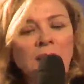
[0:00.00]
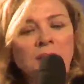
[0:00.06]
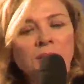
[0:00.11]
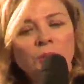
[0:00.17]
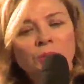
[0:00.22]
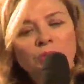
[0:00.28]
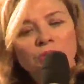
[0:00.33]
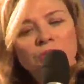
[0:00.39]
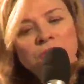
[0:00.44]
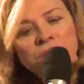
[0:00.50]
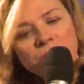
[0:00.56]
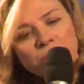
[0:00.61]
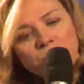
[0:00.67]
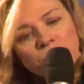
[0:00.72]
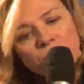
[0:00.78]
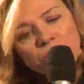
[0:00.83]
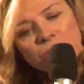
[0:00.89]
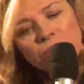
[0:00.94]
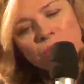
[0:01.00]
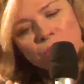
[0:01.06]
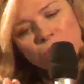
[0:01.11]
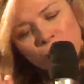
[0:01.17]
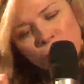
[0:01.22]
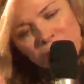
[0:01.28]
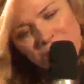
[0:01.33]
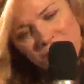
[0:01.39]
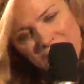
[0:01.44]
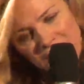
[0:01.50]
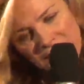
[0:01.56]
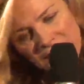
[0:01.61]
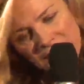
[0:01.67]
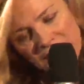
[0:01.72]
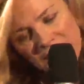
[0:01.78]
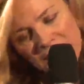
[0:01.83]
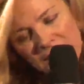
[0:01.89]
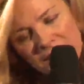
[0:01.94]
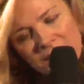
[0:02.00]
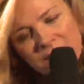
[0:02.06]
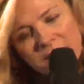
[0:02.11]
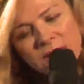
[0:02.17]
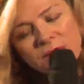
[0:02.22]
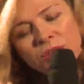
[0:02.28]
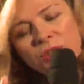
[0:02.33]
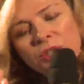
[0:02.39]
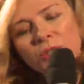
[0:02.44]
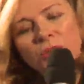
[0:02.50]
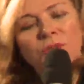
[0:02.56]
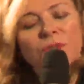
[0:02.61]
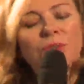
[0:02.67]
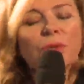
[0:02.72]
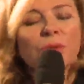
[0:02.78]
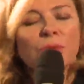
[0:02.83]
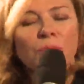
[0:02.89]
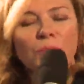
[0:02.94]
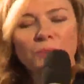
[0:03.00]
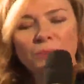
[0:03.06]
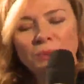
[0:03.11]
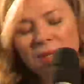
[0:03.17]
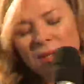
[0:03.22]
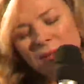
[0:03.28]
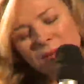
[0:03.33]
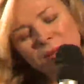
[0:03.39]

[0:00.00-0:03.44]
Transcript: So she's, she's really, uh, she's also,